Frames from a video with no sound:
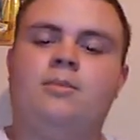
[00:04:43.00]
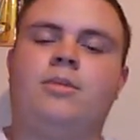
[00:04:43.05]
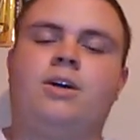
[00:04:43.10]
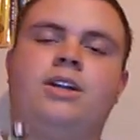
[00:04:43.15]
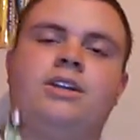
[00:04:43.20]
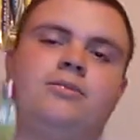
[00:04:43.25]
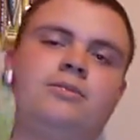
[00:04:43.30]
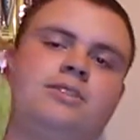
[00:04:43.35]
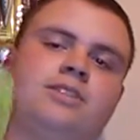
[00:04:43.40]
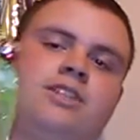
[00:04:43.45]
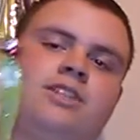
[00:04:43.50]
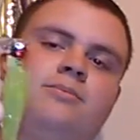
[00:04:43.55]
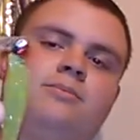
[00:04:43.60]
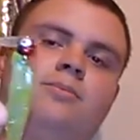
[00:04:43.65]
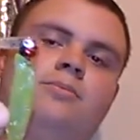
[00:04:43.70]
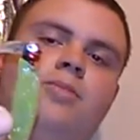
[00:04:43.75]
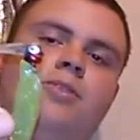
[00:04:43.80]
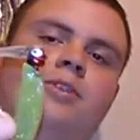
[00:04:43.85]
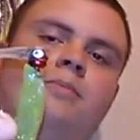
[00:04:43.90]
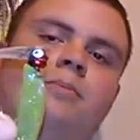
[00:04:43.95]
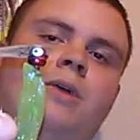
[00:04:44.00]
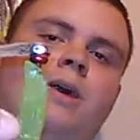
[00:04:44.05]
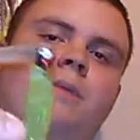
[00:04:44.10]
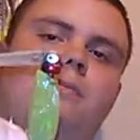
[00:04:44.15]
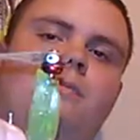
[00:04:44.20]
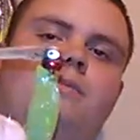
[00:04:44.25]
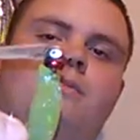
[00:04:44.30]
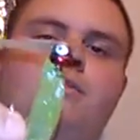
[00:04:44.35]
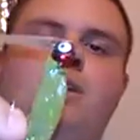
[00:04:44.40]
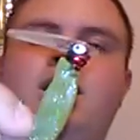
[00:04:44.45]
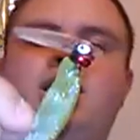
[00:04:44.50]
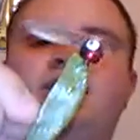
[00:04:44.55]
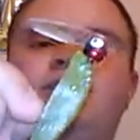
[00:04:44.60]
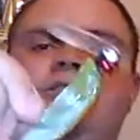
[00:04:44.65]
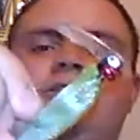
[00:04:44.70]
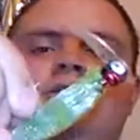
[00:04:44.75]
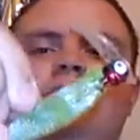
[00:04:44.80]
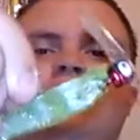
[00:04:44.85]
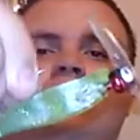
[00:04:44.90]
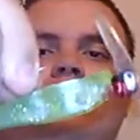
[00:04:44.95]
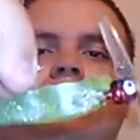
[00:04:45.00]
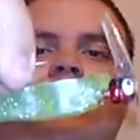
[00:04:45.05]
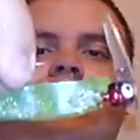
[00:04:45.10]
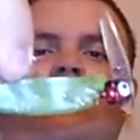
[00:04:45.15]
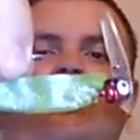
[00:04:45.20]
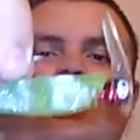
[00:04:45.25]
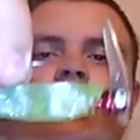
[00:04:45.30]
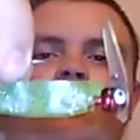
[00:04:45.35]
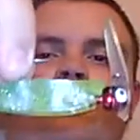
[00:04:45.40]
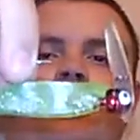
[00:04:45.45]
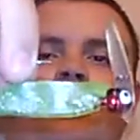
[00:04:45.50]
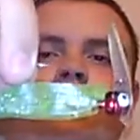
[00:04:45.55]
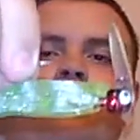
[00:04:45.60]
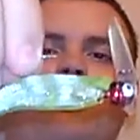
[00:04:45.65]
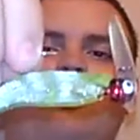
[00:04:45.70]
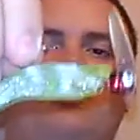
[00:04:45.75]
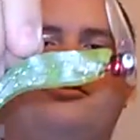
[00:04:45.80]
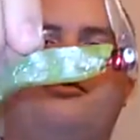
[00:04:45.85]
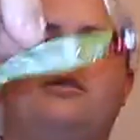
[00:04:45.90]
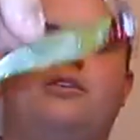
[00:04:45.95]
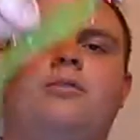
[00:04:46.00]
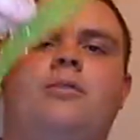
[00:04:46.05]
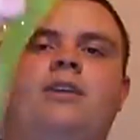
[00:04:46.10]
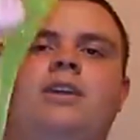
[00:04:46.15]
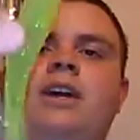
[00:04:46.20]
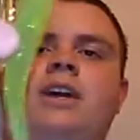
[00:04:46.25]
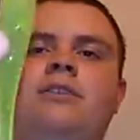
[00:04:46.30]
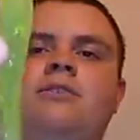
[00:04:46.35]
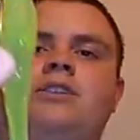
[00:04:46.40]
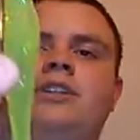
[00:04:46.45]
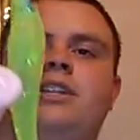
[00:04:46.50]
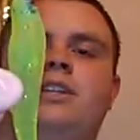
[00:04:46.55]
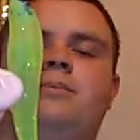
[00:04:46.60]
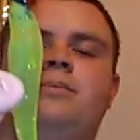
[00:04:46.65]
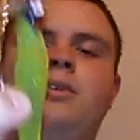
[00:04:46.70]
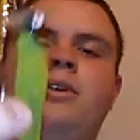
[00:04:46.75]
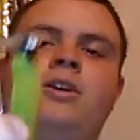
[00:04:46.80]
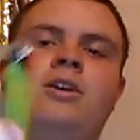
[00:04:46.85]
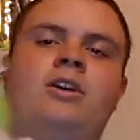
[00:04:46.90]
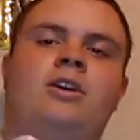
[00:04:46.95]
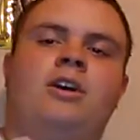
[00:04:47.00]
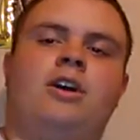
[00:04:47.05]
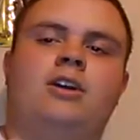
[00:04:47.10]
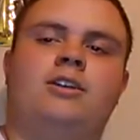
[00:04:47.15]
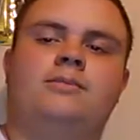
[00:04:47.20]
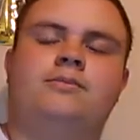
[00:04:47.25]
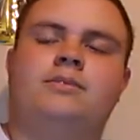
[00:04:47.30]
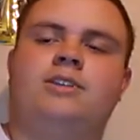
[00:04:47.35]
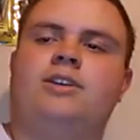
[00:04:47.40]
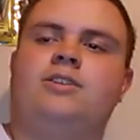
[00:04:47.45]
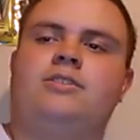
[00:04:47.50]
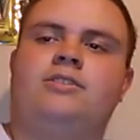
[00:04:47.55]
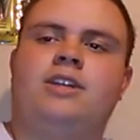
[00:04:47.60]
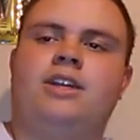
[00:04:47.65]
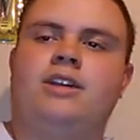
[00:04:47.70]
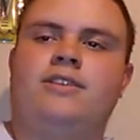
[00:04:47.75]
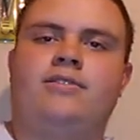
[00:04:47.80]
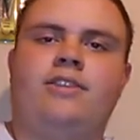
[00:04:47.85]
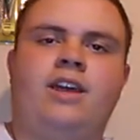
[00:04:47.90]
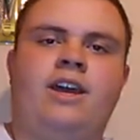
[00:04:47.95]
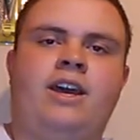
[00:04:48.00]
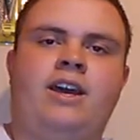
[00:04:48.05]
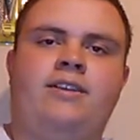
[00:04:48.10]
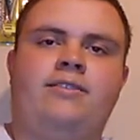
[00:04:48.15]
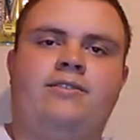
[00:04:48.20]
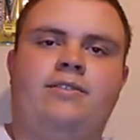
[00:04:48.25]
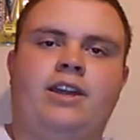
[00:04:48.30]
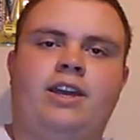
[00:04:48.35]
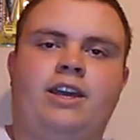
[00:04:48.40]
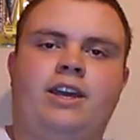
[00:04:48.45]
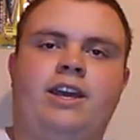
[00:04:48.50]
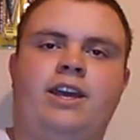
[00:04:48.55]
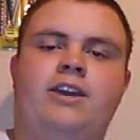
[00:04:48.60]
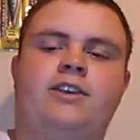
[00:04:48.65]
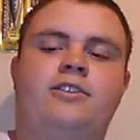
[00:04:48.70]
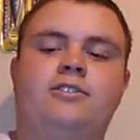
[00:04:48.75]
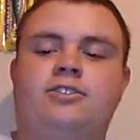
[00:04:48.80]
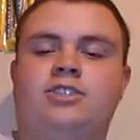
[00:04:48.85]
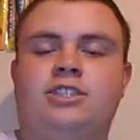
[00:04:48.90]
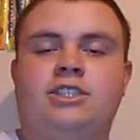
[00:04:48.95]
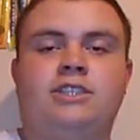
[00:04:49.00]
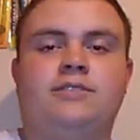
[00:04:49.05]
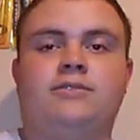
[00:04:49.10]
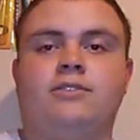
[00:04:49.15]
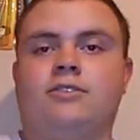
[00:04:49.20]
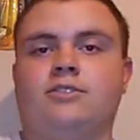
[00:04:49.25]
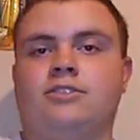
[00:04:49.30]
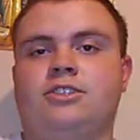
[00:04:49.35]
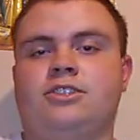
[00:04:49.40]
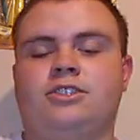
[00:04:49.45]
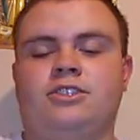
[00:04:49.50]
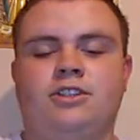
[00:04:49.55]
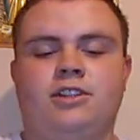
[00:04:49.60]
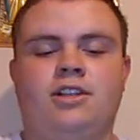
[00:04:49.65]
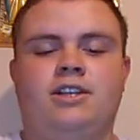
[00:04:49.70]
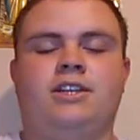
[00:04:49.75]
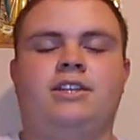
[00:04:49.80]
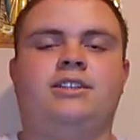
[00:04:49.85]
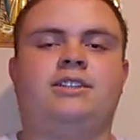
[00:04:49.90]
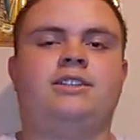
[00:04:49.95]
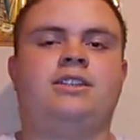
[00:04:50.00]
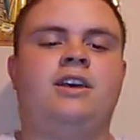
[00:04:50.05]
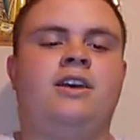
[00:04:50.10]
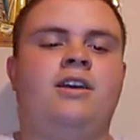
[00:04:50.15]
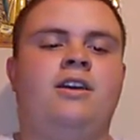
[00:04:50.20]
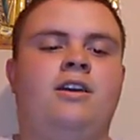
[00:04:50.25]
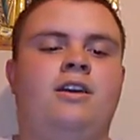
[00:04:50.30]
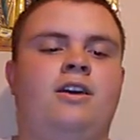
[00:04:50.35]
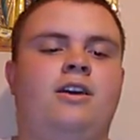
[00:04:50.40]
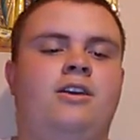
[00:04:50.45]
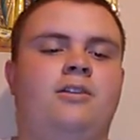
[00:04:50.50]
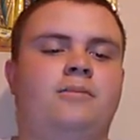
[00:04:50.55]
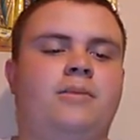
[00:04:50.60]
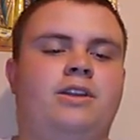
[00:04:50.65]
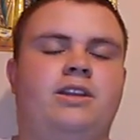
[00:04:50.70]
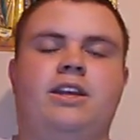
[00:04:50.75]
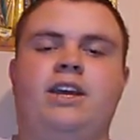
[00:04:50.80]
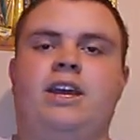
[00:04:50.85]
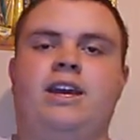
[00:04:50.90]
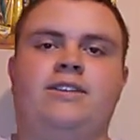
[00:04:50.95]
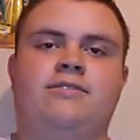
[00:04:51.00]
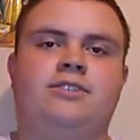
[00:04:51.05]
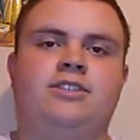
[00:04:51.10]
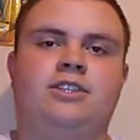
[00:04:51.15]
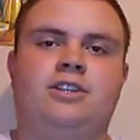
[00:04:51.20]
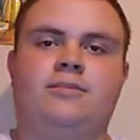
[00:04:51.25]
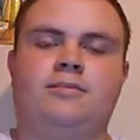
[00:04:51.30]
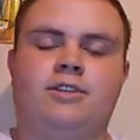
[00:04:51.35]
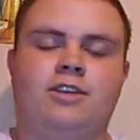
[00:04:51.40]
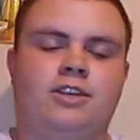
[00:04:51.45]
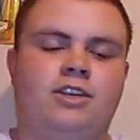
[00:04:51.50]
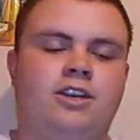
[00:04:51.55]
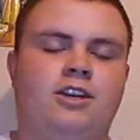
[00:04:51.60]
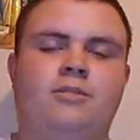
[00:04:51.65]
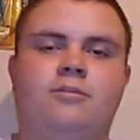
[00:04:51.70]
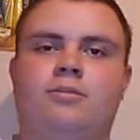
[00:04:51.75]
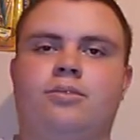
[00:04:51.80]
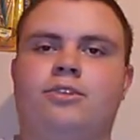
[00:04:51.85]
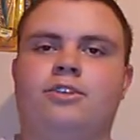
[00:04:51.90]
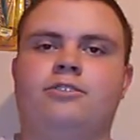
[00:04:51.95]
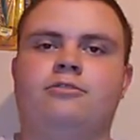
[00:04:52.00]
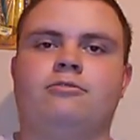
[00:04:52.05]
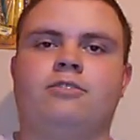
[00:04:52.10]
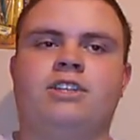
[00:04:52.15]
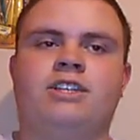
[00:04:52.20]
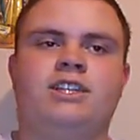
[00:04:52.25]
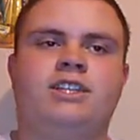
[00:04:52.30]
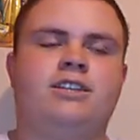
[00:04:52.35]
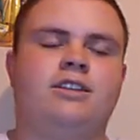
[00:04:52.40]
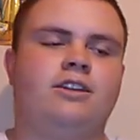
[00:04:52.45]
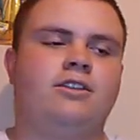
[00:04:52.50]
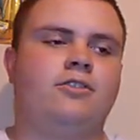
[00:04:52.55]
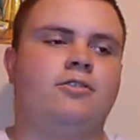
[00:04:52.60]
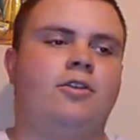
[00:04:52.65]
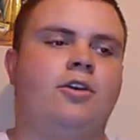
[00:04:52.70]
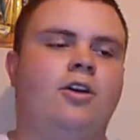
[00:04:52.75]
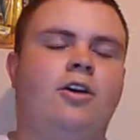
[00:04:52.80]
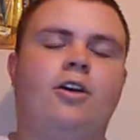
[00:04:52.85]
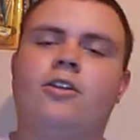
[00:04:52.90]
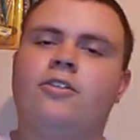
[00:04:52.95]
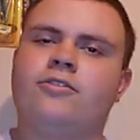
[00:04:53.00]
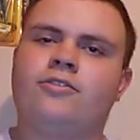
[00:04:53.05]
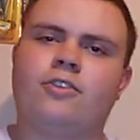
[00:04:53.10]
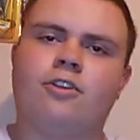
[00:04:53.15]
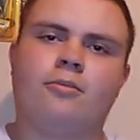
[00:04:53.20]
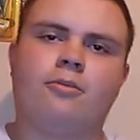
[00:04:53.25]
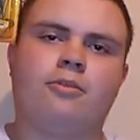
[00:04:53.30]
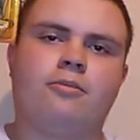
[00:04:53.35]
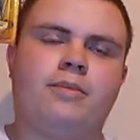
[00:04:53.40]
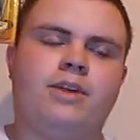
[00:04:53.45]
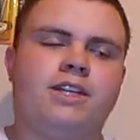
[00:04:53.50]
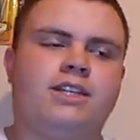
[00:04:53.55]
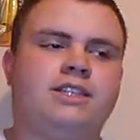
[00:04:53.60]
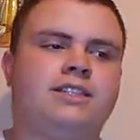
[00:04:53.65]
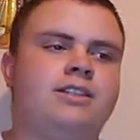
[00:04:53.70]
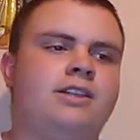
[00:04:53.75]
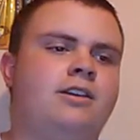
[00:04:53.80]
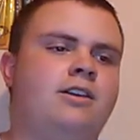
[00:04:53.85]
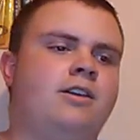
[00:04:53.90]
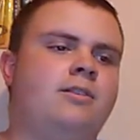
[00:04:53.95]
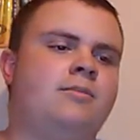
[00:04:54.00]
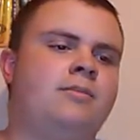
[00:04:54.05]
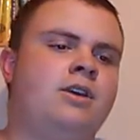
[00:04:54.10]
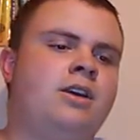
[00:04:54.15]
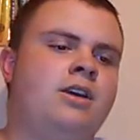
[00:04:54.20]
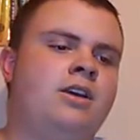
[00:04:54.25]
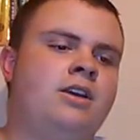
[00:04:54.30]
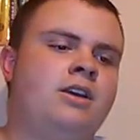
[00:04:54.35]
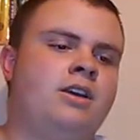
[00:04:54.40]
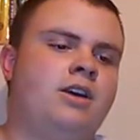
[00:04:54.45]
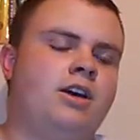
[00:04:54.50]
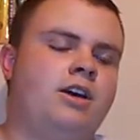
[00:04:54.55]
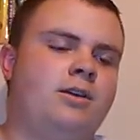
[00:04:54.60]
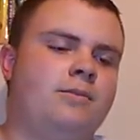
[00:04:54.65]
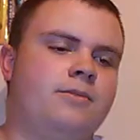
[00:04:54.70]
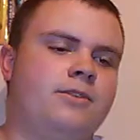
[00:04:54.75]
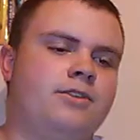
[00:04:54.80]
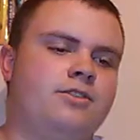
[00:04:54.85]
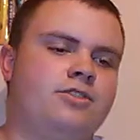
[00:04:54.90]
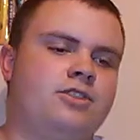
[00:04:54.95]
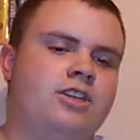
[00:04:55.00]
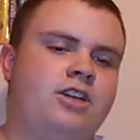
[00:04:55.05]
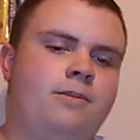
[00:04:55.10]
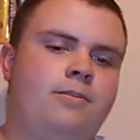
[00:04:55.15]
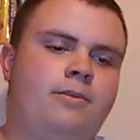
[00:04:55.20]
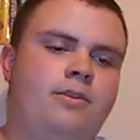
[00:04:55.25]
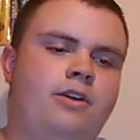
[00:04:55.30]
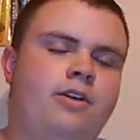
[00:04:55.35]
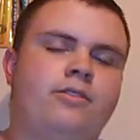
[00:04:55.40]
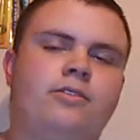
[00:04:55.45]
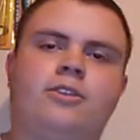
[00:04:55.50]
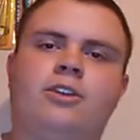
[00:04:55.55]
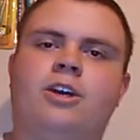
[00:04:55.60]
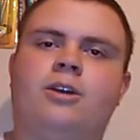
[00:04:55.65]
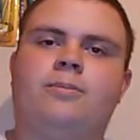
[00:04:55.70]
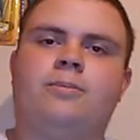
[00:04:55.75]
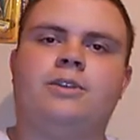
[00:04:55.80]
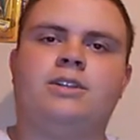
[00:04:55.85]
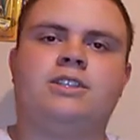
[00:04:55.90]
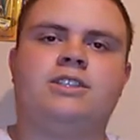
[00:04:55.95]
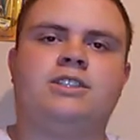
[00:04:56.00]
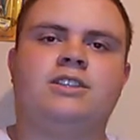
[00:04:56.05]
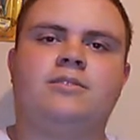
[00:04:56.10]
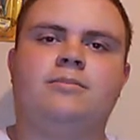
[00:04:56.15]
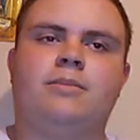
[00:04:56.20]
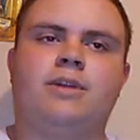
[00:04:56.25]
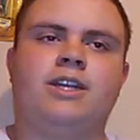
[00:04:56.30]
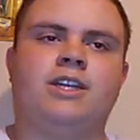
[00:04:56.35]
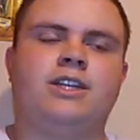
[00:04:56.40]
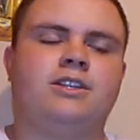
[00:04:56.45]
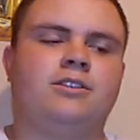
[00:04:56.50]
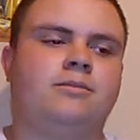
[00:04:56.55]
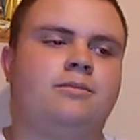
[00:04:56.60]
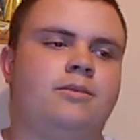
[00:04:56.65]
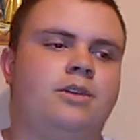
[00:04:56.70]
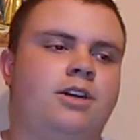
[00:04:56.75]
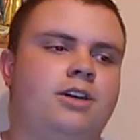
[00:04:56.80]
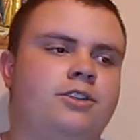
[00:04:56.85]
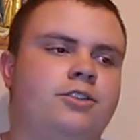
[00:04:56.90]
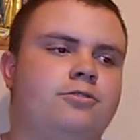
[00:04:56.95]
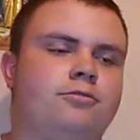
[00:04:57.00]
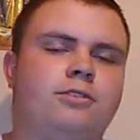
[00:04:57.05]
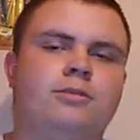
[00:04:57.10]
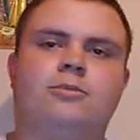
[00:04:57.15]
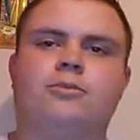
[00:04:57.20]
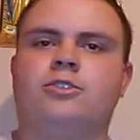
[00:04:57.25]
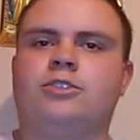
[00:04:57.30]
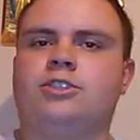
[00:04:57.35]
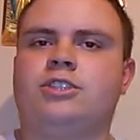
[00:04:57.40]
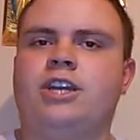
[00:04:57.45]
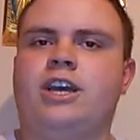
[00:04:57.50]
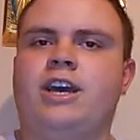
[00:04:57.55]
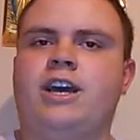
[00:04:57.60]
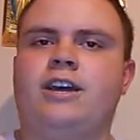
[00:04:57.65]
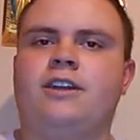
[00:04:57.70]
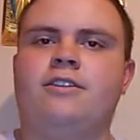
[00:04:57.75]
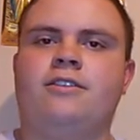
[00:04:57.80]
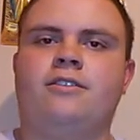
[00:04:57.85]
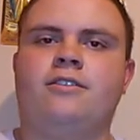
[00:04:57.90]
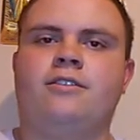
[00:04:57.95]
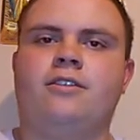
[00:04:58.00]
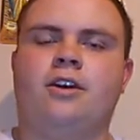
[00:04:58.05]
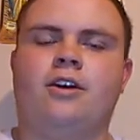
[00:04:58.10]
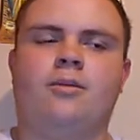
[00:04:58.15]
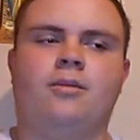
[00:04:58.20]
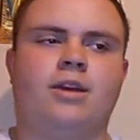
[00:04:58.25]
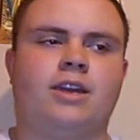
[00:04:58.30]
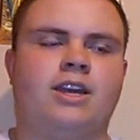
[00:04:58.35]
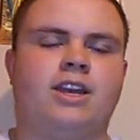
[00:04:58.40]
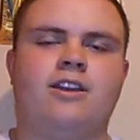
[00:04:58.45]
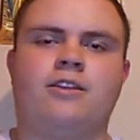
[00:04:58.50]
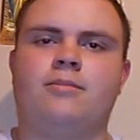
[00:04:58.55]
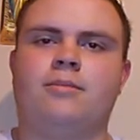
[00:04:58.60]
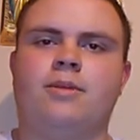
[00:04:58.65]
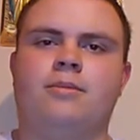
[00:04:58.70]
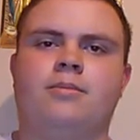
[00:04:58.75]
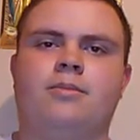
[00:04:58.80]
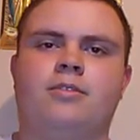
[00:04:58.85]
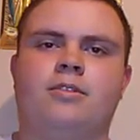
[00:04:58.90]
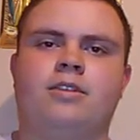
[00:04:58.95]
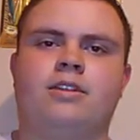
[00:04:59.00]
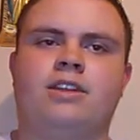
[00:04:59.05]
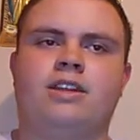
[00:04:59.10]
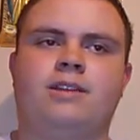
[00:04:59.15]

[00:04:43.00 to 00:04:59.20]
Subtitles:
But it was getting pretty popular last year as well. A lot of people were throwing it out deep. They even have like hair jig versions of these, and they have some that come pre-rigged. I know Hog Farmer makes some. There's a couple other companies that make them. Trimmer Shad, I can't remember.